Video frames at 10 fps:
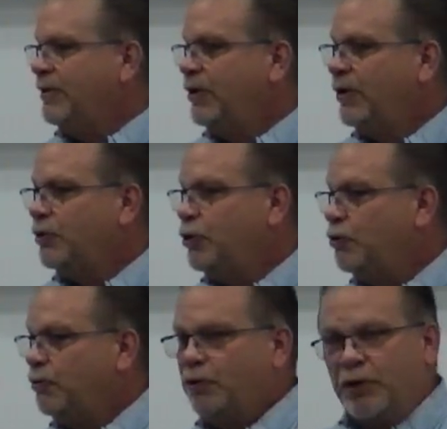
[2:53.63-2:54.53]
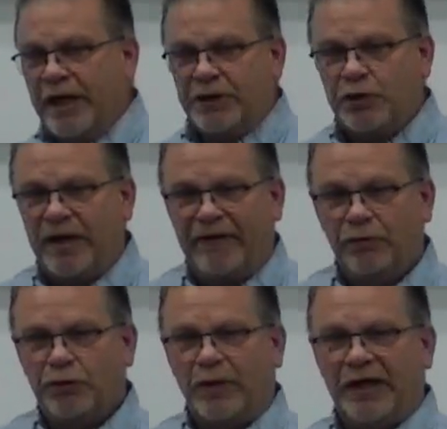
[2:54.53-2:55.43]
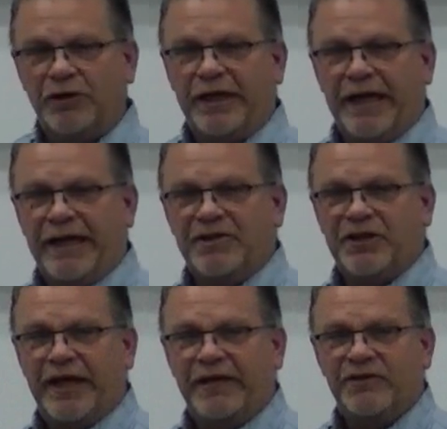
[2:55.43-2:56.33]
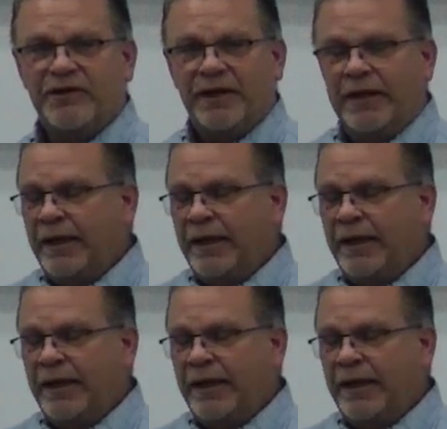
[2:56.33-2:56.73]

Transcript: you guys travel throughout the United States